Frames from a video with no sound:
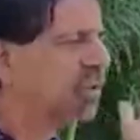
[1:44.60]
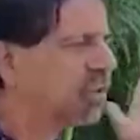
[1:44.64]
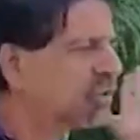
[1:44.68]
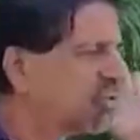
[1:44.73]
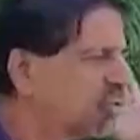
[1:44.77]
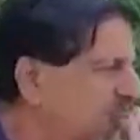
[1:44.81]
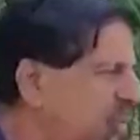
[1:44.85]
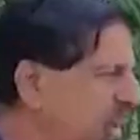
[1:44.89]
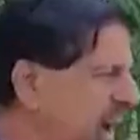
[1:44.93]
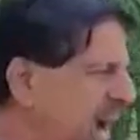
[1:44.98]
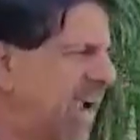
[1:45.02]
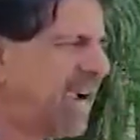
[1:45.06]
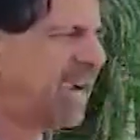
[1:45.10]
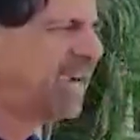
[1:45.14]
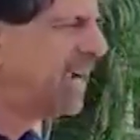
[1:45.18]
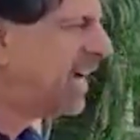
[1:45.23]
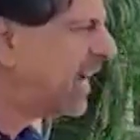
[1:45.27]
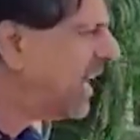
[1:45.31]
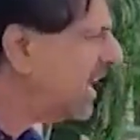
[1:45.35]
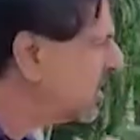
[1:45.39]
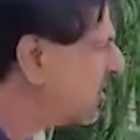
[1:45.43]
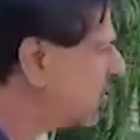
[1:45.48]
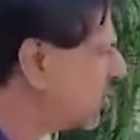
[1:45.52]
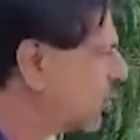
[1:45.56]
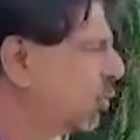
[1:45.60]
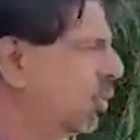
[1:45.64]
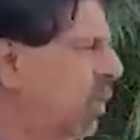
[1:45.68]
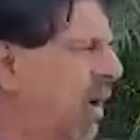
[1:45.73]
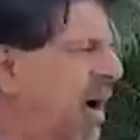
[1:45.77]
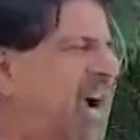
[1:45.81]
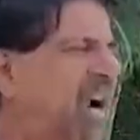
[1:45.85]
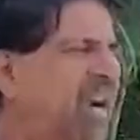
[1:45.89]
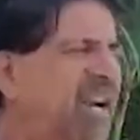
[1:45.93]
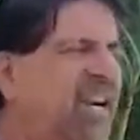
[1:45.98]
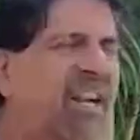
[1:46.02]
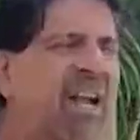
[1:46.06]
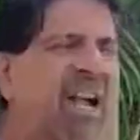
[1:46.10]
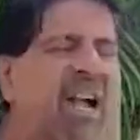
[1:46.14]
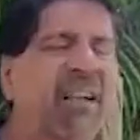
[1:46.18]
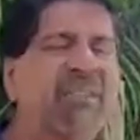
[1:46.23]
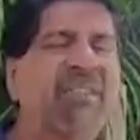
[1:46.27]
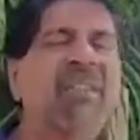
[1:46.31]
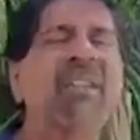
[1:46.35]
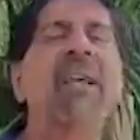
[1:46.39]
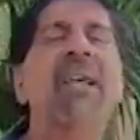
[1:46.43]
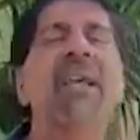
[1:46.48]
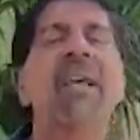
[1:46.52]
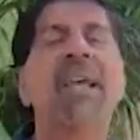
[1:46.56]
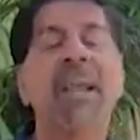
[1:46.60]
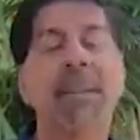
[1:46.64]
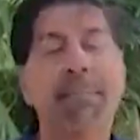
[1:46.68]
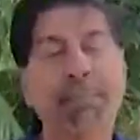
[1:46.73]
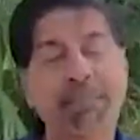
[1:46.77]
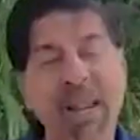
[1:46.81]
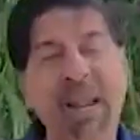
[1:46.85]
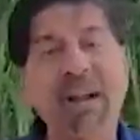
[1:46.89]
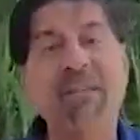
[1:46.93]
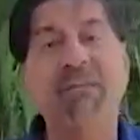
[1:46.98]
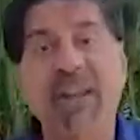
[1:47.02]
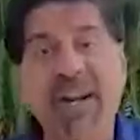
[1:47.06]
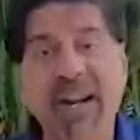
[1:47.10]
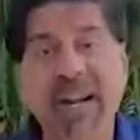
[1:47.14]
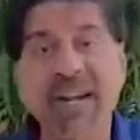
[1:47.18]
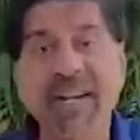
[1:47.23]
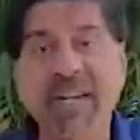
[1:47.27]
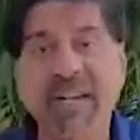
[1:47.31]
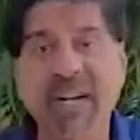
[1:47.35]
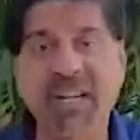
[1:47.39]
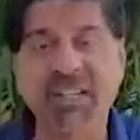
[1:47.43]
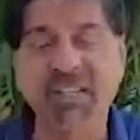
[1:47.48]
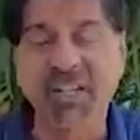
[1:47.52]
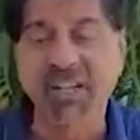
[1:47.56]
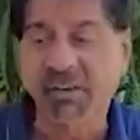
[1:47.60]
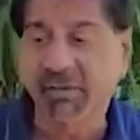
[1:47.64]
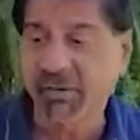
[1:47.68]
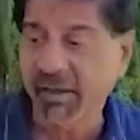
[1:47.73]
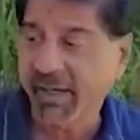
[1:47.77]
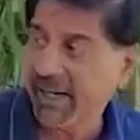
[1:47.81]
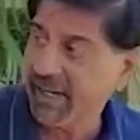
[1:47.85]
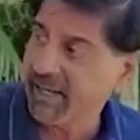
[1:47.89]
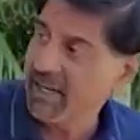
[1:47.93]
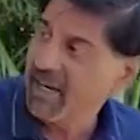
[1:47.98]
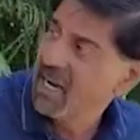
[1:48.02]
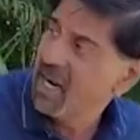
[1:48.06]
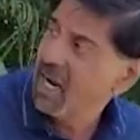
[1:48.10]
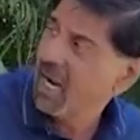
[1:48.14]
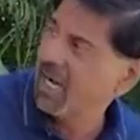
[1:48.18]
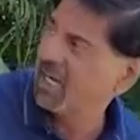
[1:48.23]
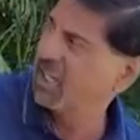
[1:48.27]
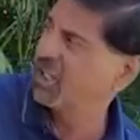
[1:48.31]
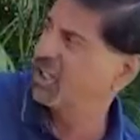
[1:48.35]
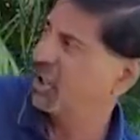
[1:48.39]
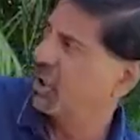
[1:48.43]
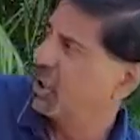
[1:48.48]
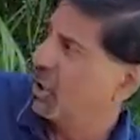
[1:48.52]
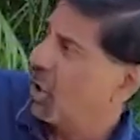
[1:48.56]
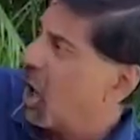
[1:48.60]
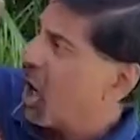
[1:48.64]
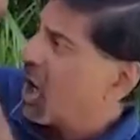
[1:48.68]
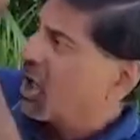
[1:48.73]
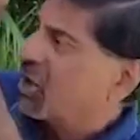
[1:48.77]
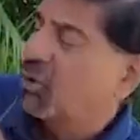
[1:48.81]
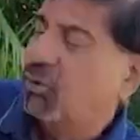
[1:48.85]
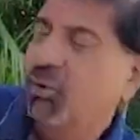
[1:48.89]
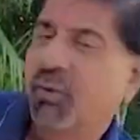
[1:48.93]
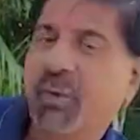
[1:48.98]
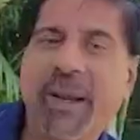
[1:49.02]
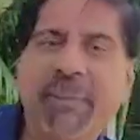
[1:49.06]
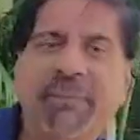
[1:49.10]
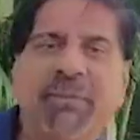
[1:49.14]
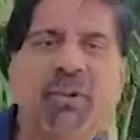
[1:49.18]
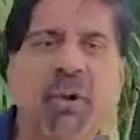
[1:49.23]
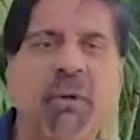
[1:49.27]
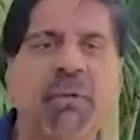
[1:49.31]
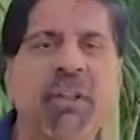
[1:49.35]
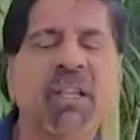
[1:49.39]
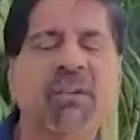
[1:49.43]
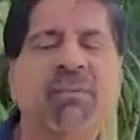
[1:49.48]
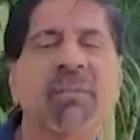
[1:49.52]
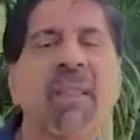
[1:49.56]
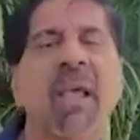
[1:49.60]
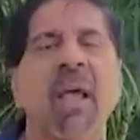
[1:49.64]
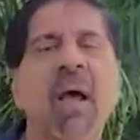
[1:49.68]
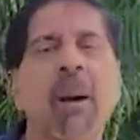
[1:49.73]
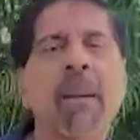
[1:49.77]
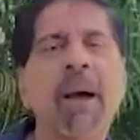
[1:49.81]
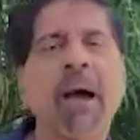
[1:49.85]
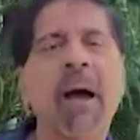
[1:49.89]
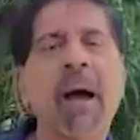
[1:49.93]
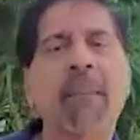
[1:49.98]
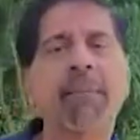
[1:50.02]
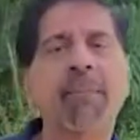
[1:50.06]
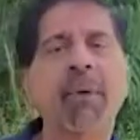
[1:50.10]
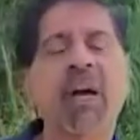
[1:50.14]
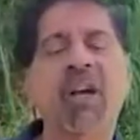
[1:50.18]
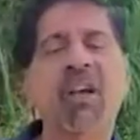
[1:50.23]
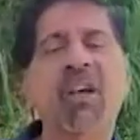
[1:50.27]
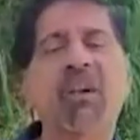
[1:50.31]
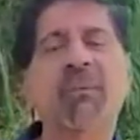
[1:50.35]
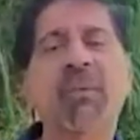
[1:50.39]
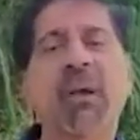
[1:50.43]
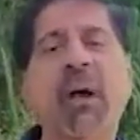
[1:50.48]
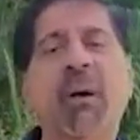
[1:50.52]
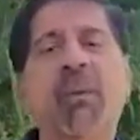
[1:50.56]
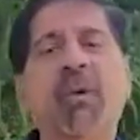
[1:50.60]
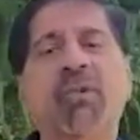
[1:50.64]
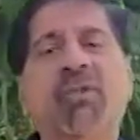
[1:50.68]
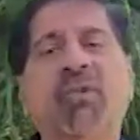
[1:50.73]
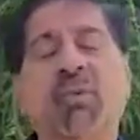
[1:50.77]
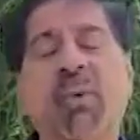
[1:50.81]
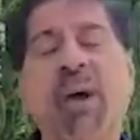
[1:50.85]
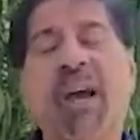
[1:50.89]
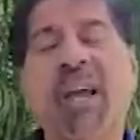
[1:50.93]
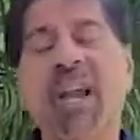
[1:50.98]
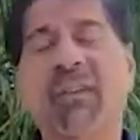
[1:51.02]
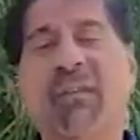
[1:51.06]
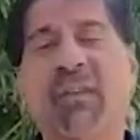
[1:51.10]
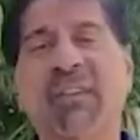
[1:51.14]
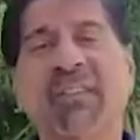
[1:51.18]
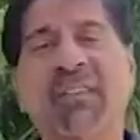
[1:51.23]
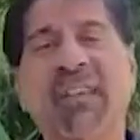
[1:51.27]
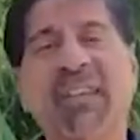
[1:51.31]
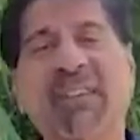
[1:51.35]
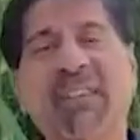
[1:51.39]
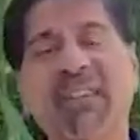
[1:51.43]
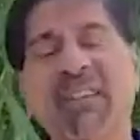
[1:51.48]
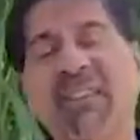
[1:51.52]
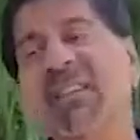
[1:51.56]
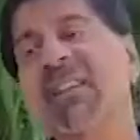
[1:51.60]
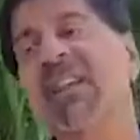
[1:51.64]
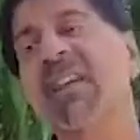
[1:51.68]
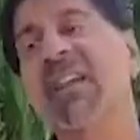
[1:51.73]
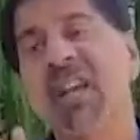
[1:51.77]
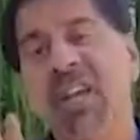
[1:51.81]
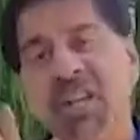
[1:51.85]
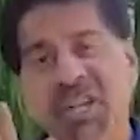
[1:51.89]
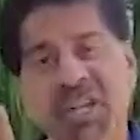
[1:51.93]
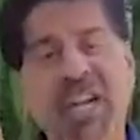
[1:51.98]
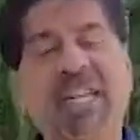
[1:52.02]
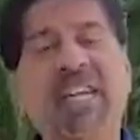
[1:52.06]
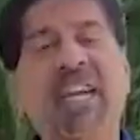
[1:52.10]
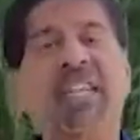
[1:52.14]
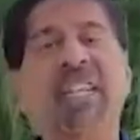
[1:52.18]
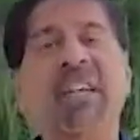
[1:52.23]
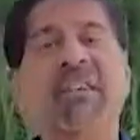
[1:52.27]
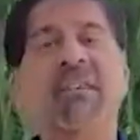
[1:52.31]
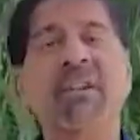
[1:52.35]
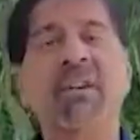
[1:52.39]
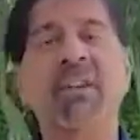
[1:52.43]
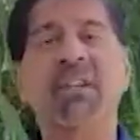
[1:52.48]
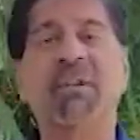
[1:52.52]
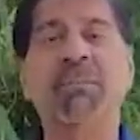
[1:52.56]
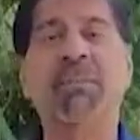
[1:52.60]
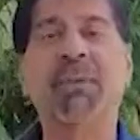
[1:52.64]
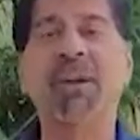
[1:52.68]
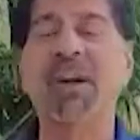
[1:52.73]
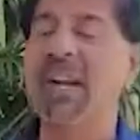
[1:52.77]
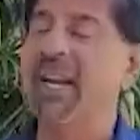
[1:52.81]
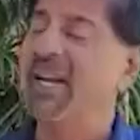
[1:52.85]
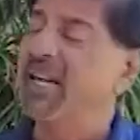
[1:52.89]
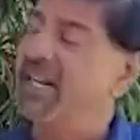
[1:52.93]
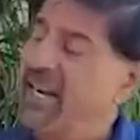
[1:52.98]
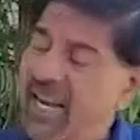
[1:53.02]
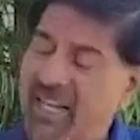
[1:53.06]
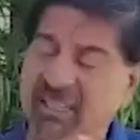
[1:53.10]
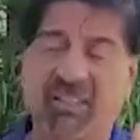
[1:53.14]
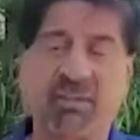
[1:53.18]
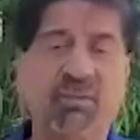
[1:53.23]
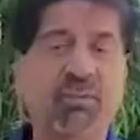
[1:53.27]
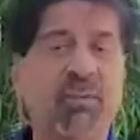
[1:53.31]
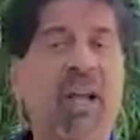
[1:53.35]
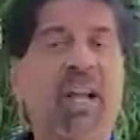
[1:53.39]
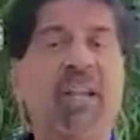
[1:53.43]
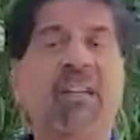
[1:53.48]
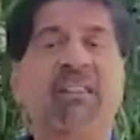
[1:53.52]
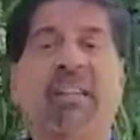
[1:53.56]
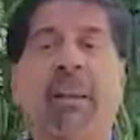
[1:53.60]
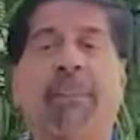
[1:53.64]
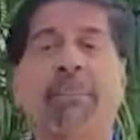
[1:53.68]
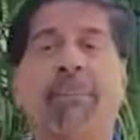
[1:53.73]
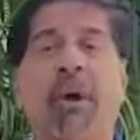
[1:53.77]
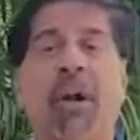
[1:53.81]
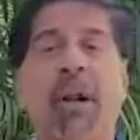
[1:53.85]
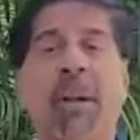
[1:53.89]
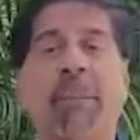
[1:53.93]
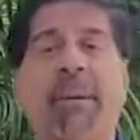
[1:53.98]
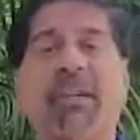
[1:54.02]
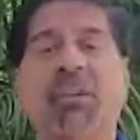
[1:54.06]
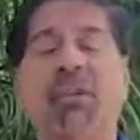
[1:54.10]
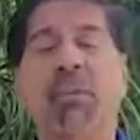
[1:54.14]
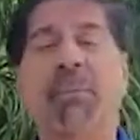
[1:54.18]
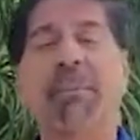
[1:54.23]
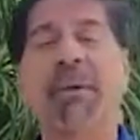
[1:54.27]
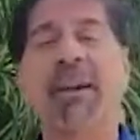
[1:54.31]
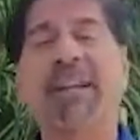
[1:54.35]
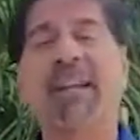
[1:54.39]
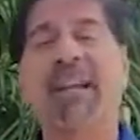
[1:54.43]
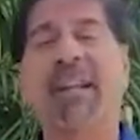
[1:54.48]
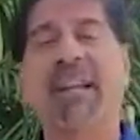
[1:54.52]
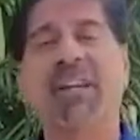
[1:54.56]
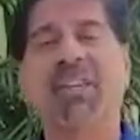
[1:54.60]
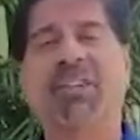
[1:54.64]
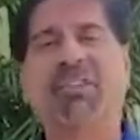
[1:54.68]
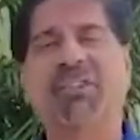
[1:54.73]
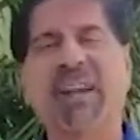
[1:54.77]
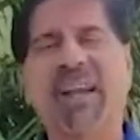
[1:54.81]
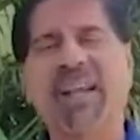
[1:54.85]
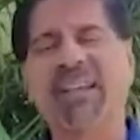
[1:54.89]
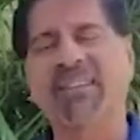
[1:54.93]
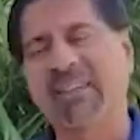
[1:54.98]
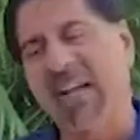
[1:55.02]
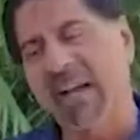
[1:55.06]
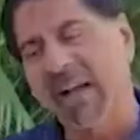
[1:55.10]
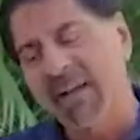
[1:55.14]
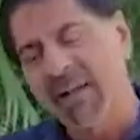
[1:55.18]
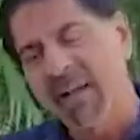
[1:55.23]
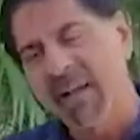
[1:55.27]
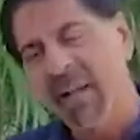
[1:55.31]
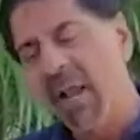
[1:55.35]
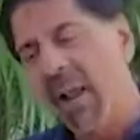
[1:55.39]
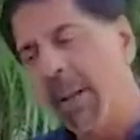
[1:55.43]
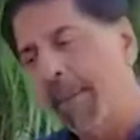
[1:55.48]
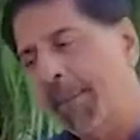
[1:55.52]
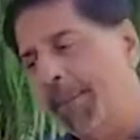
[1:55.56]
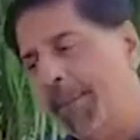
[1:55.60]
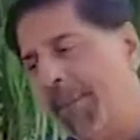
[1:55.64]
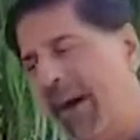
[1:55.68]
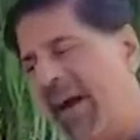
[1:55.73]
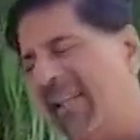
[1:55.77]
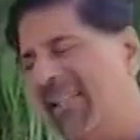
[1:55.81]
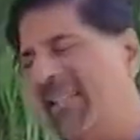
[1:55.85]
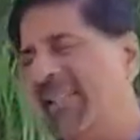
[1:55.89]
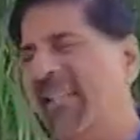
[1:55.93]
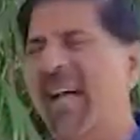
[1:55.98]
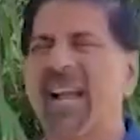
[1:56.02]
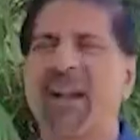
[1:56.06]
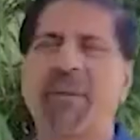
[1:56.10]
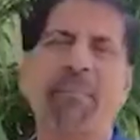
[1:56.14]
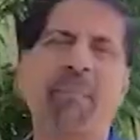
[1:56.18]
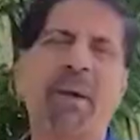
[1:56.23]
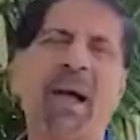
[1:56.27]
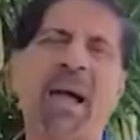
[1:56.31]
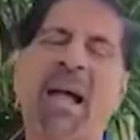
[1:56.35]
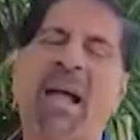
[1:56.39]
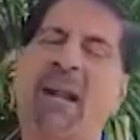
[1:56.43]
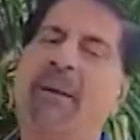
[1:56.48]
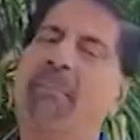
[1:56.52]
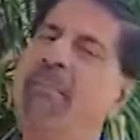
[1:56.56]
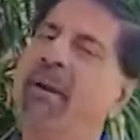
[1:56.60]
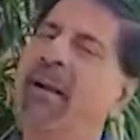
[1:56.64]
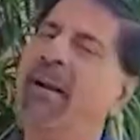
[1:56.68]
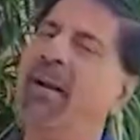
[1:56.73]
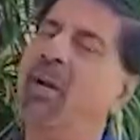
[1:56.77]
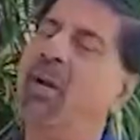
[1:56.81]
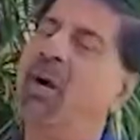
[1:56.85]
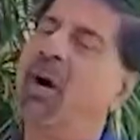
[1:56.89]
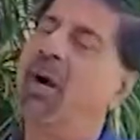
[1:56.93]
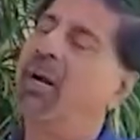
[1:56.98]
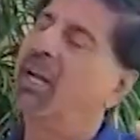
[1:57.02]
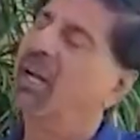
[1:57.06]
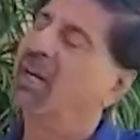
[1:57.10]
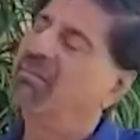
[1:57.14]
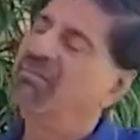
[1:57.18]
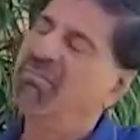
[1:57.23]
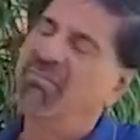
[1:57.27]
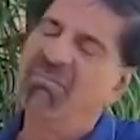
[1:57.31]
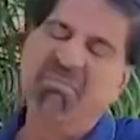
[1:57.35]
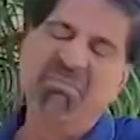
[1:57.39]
square, square uh, drives. He played very intelligent cricket and slog sweeps over the uh, uh, uh square leg for sixes. Shikhar Dhawan was brilliant. Yes, well supported by Shubman Gill and Shreyas. But then, man, middle order